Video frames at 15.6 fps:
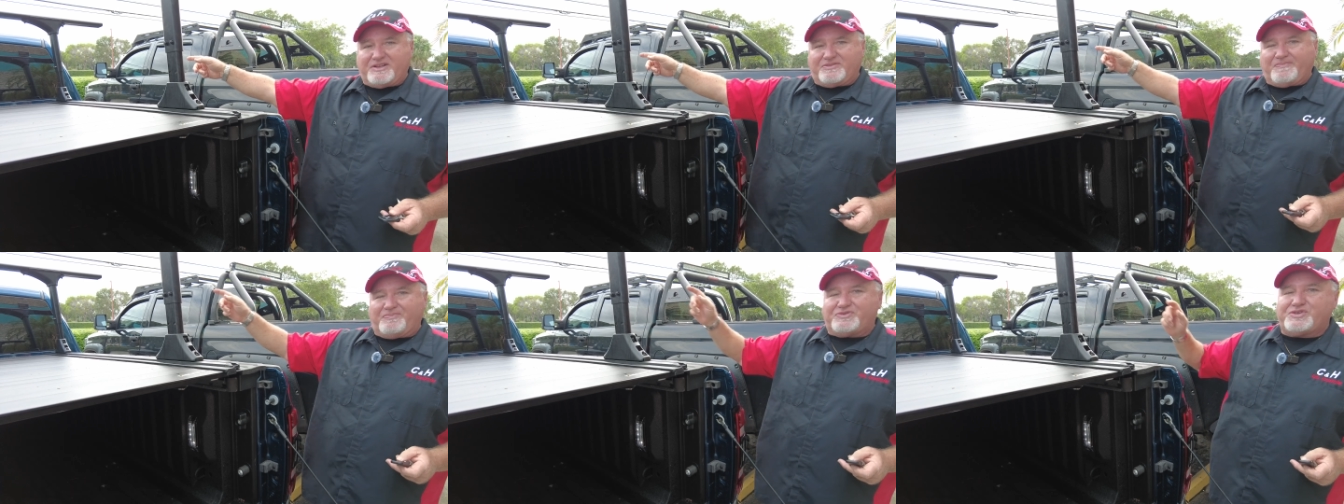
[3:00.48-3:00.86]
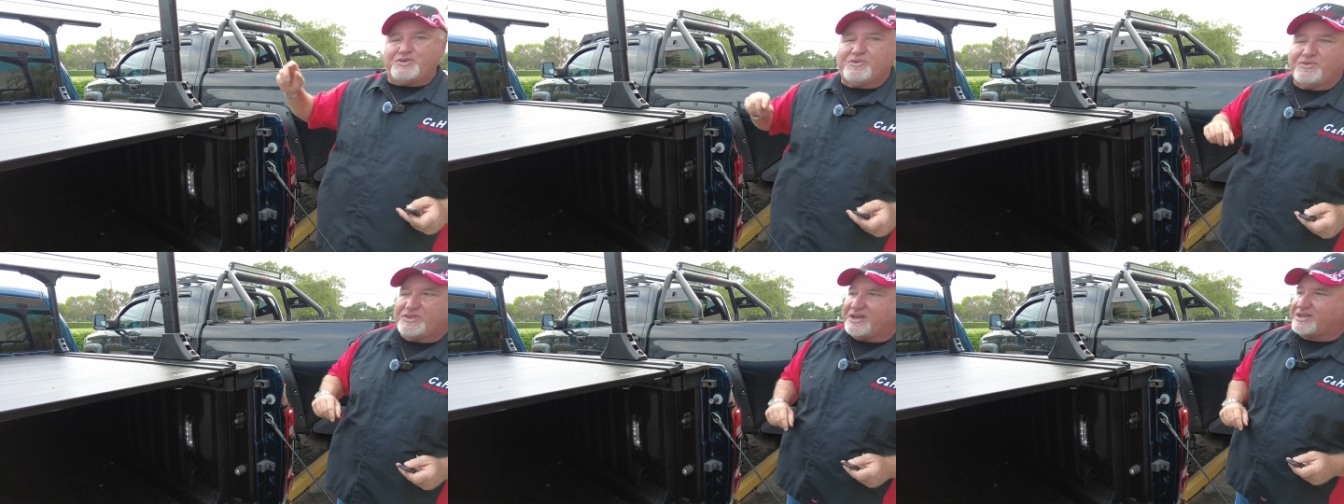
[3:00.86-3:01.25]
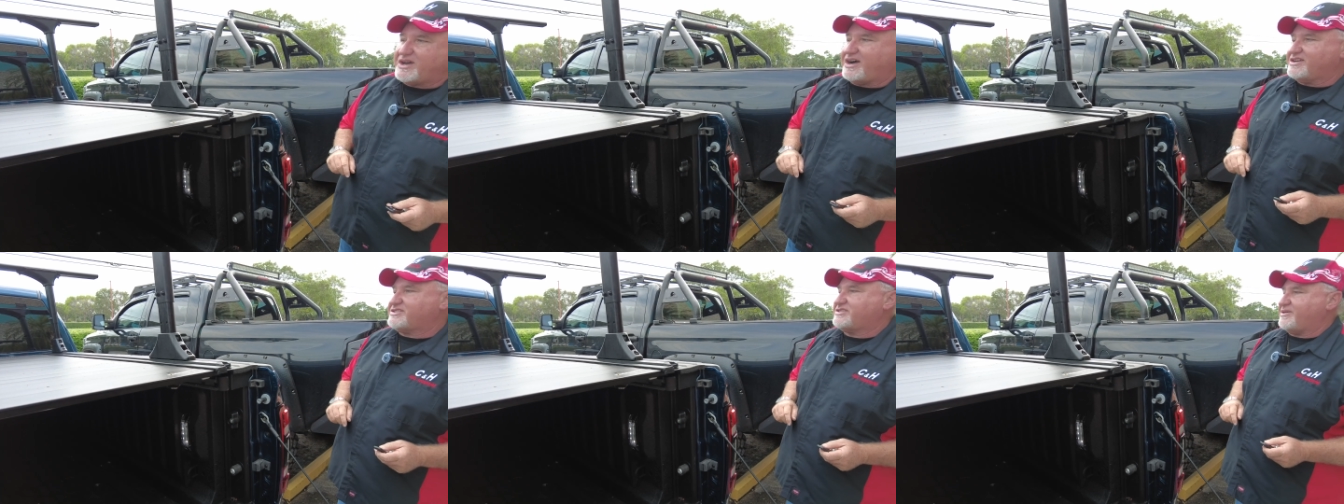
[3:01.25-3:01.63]
it to the
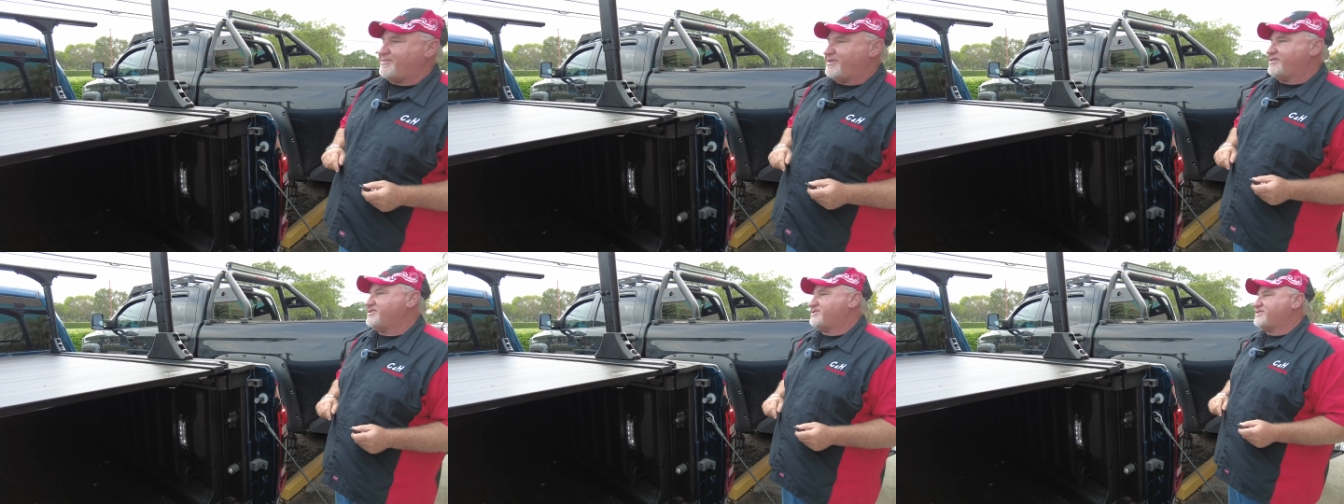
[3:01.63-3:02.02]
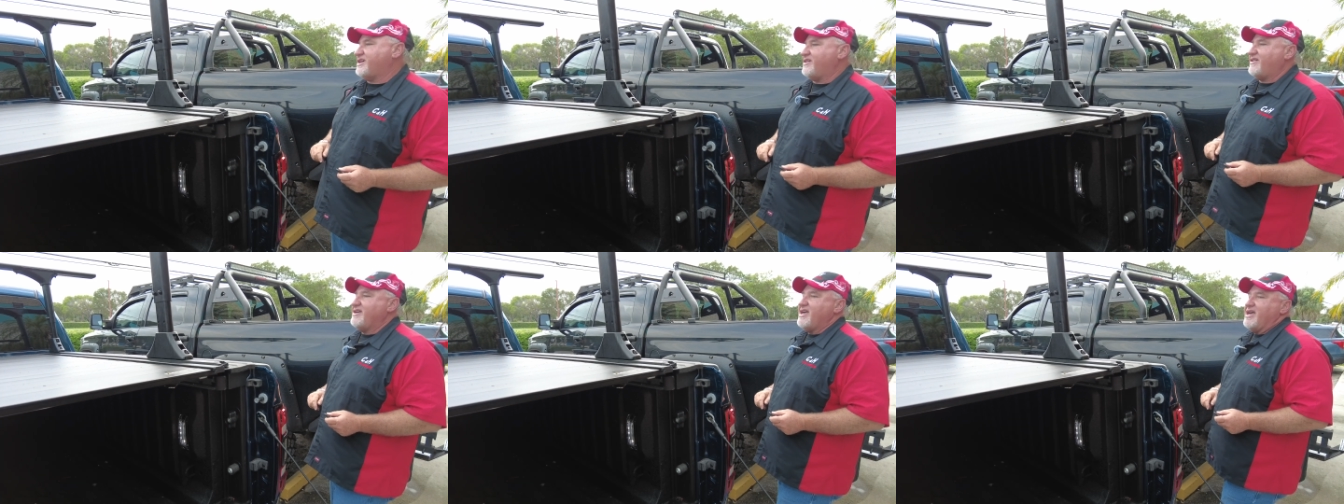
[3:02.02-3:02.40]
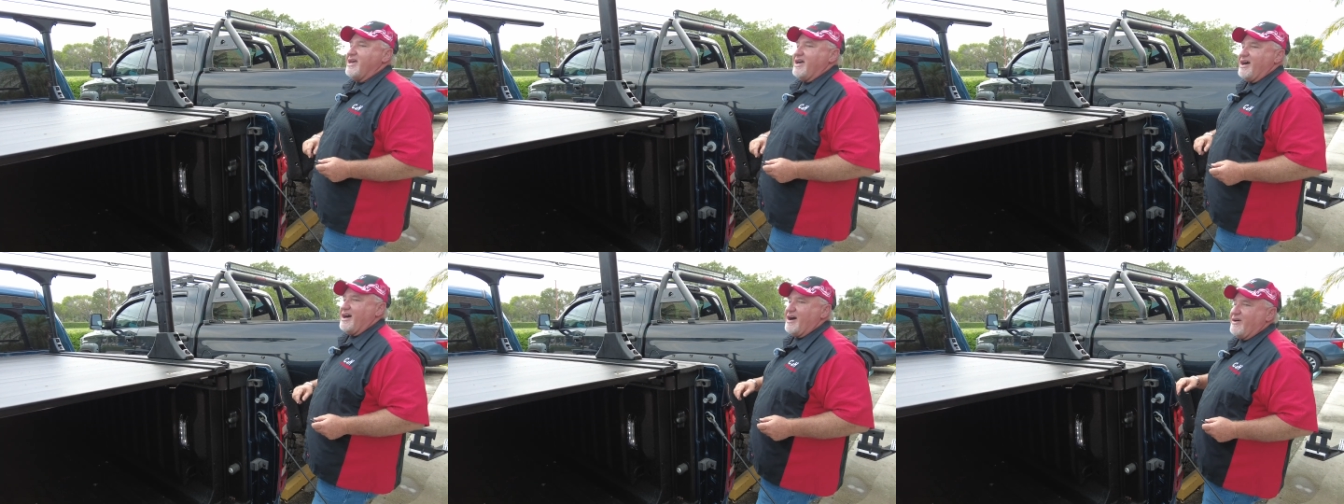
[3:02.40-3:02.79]
customer. So,
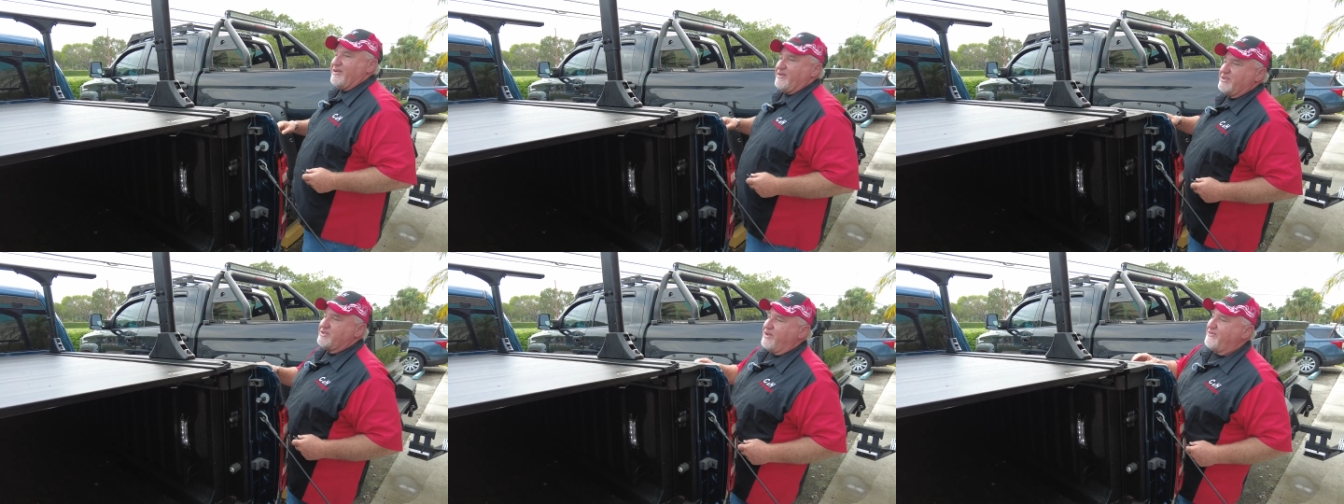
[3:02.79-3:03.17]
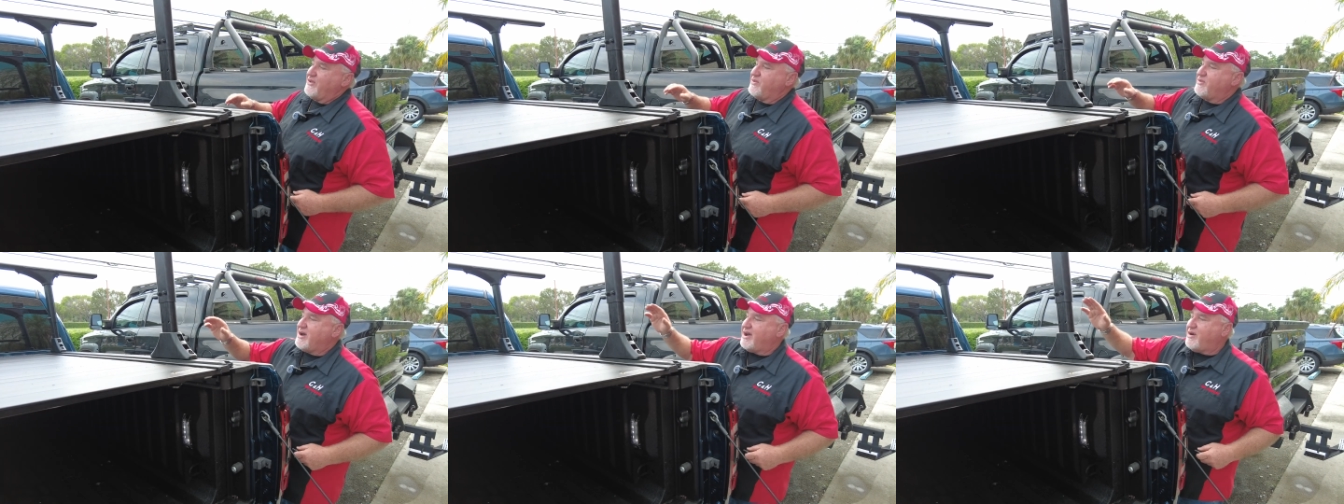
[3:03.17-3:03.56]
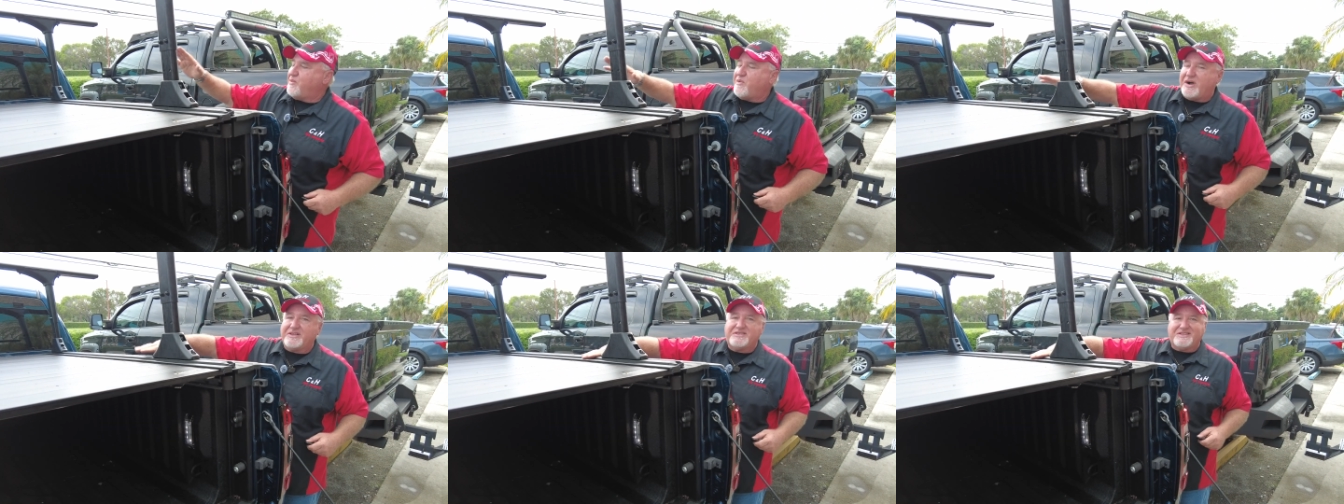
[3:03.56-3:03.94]
uh, so if you uh,
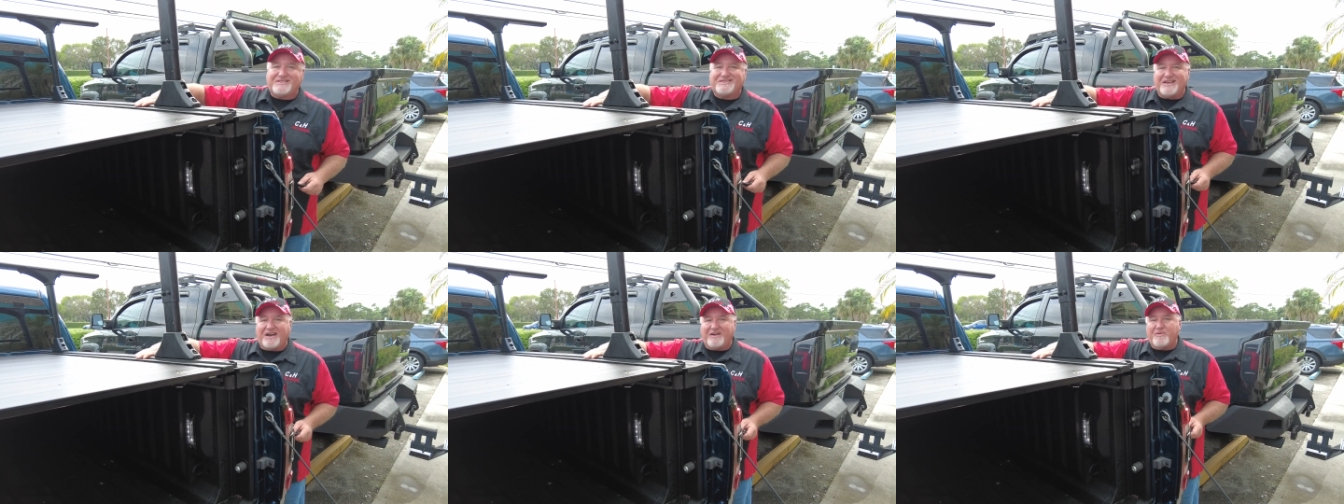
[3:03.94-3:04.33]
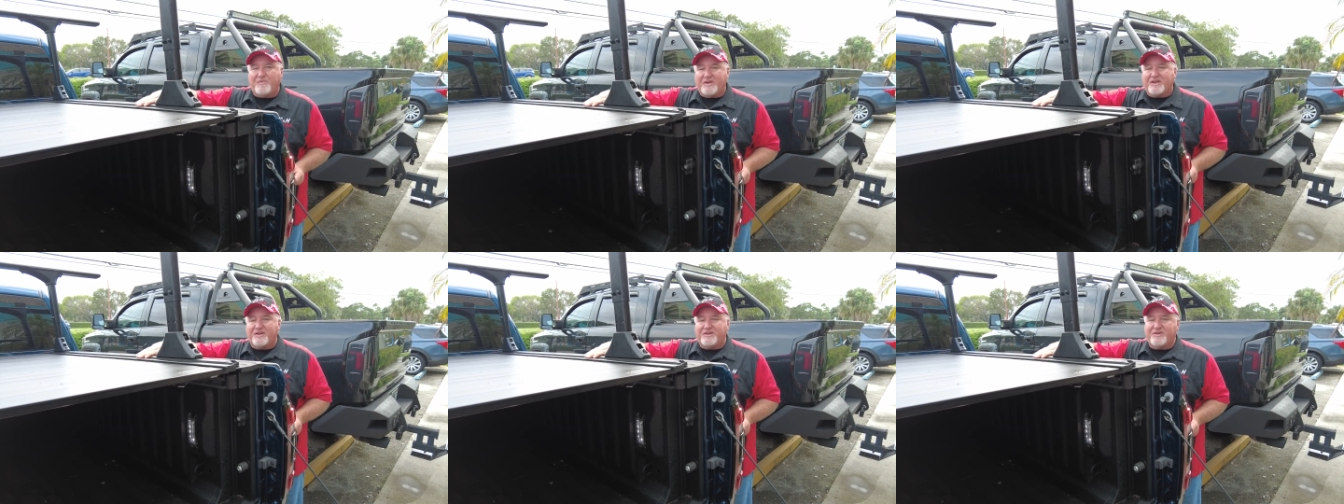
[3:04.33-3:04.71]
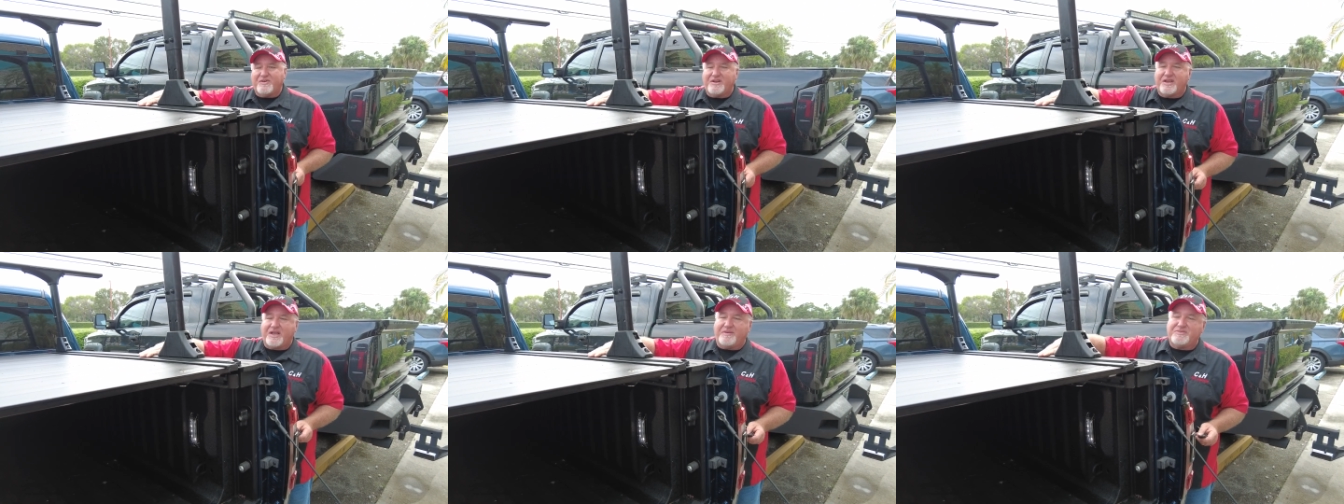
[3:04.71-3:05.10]
want this done, we can
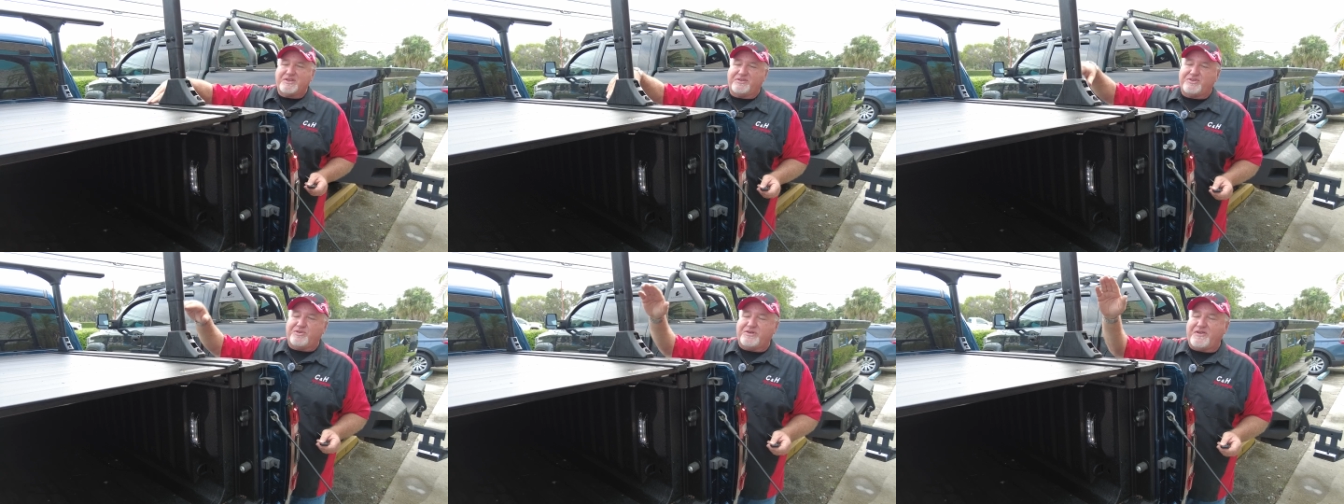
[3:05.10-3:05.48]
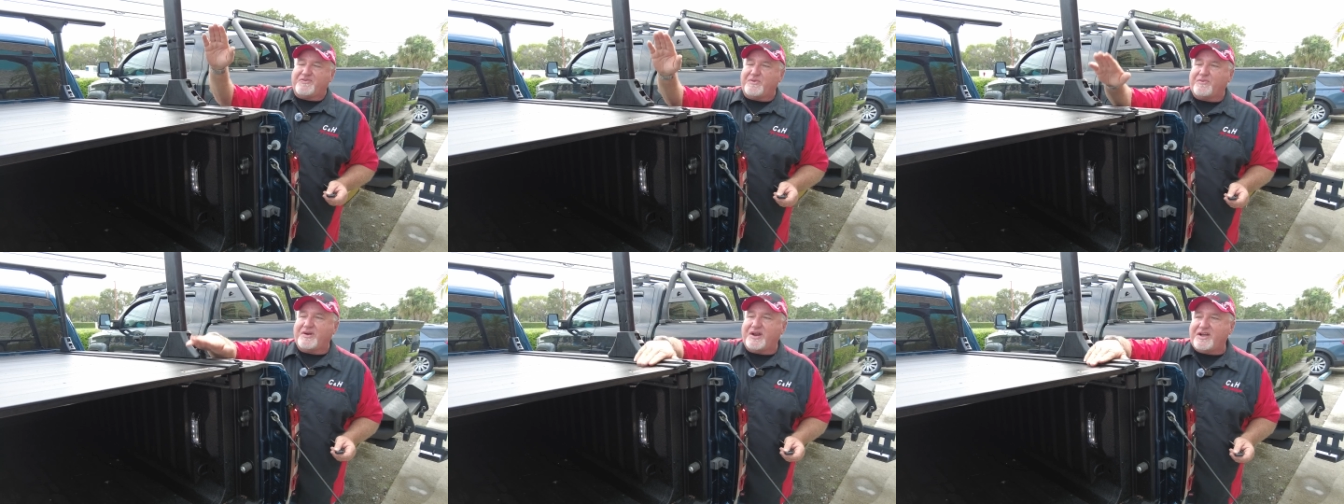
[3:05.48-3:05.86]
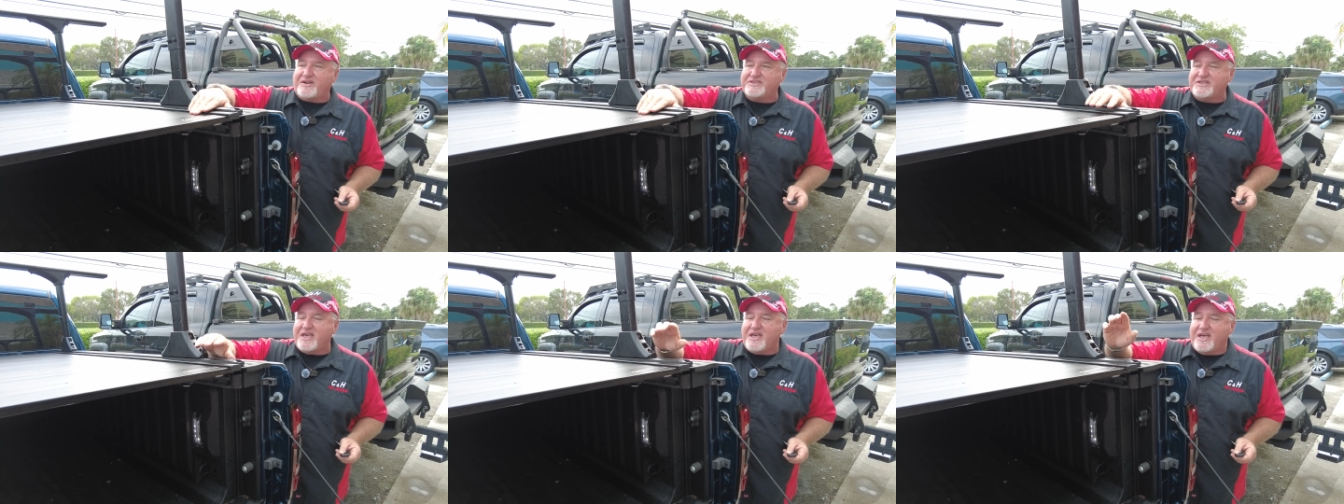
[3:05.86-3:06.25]
do it. It comes in two different
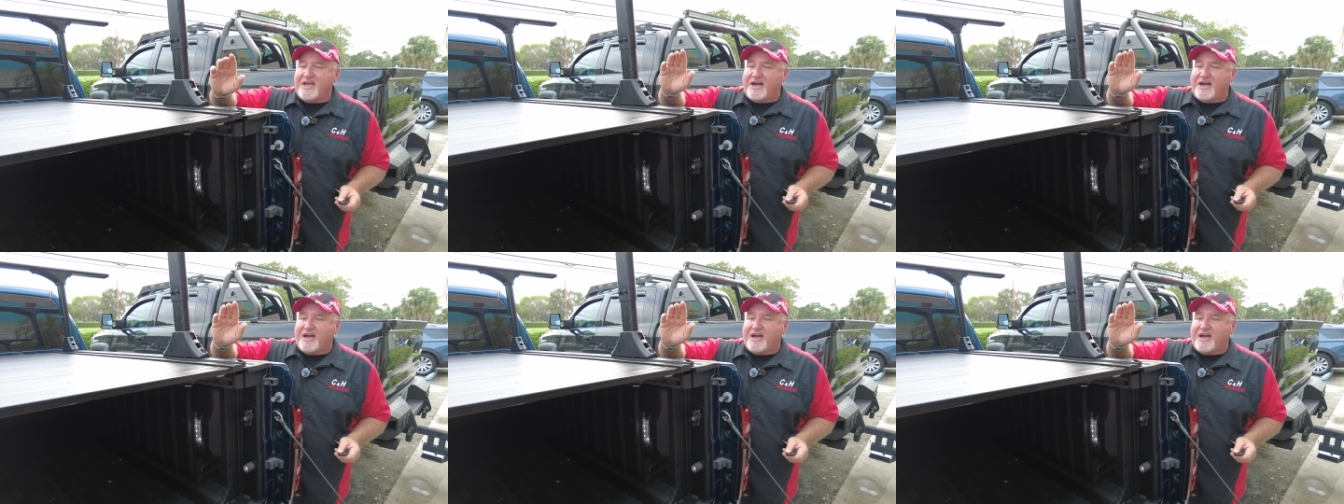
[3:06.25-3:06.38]
rails.